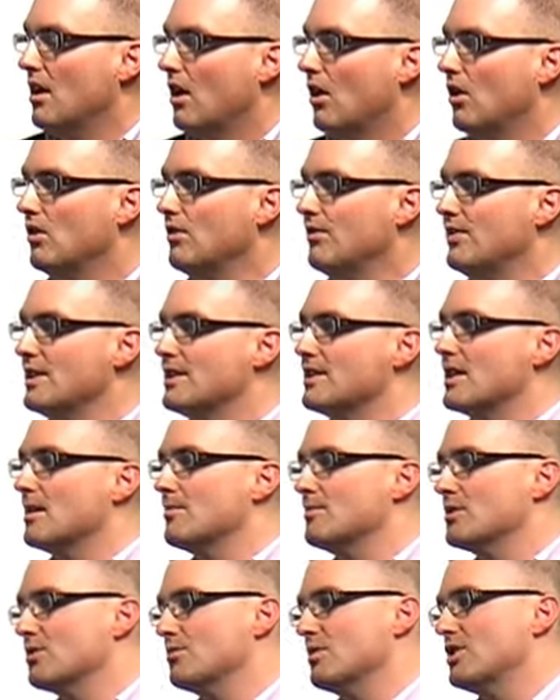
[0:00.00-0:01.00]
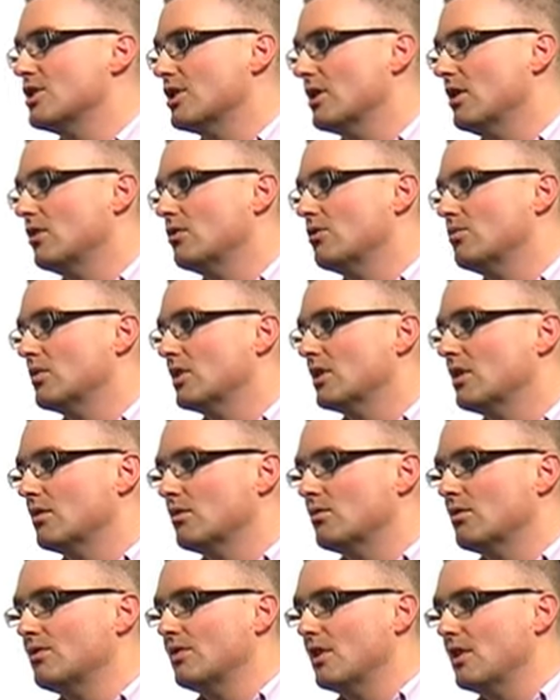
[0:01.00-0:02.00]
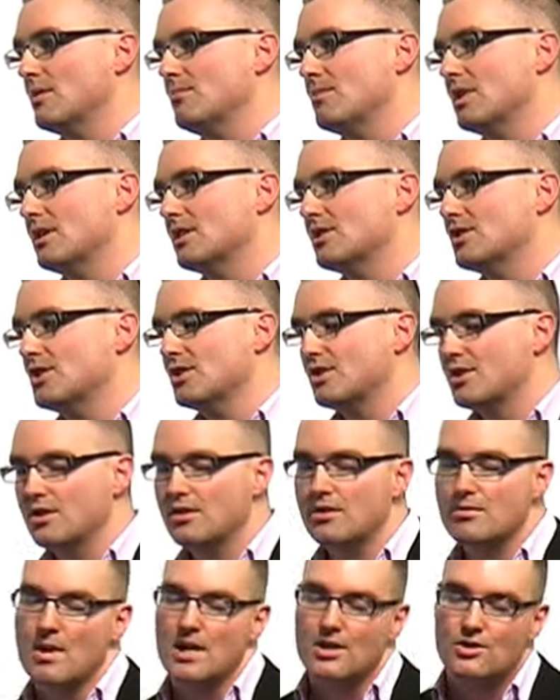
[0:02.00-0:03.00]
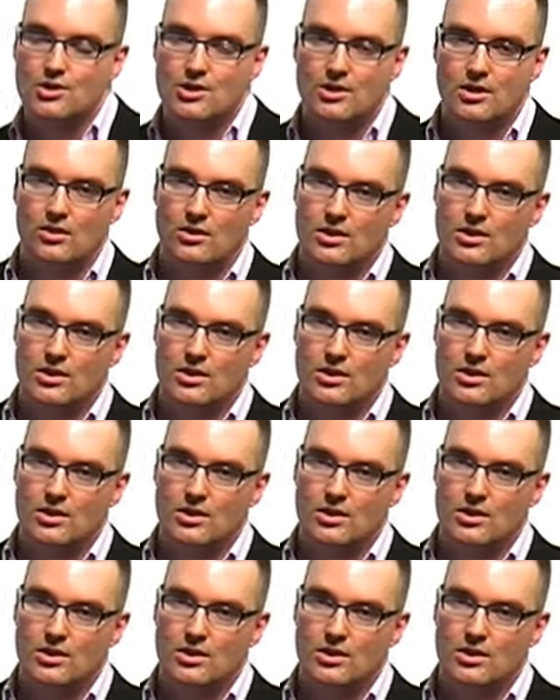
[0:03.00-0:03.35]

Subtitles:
all of the examples we showed were very much two-dimensional,